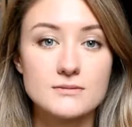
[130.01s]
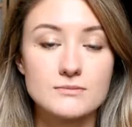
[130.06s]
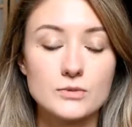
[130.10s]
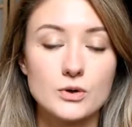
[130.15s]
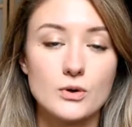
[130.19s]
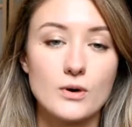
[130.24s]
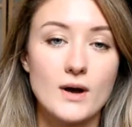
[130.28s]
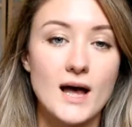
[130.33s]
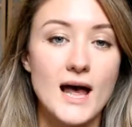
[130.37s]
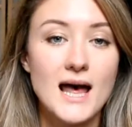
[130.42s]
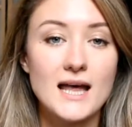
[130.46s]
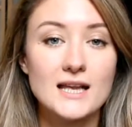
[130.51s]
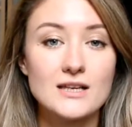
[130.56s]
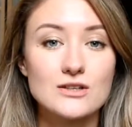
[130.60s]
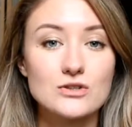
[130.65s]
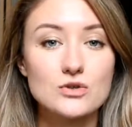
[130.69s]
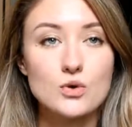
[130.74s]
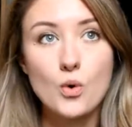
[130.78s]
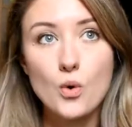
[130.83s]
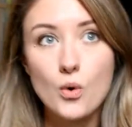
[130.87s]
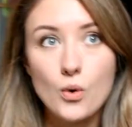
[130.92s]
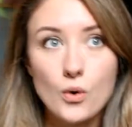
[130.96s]
or
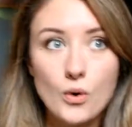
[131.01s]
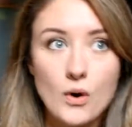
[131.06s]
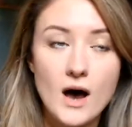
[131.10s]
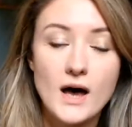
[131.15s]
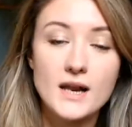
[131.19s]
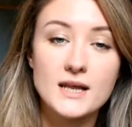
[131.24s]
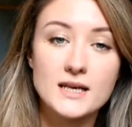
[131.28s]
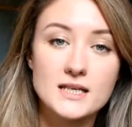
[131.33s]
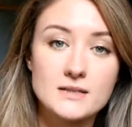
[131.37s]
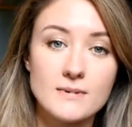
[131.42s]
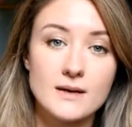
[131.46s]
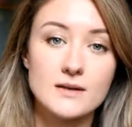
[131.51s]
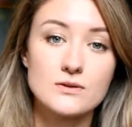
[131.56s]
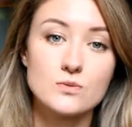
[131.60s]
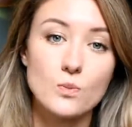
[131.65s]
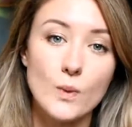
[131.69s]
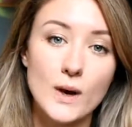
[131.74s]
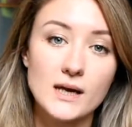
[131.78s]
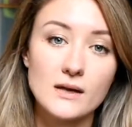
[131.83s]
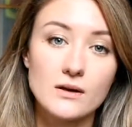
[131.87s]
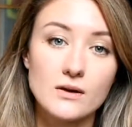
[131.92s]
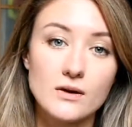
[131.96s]
unexplained
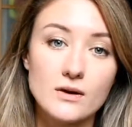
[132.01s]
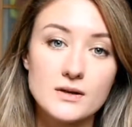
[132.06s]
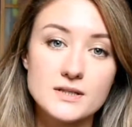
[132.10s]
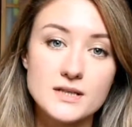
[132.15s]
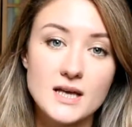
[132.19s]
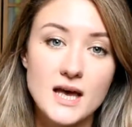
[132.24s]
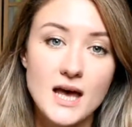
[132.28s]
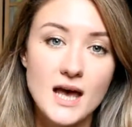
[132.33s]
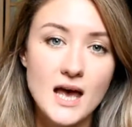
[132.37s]
weight loss,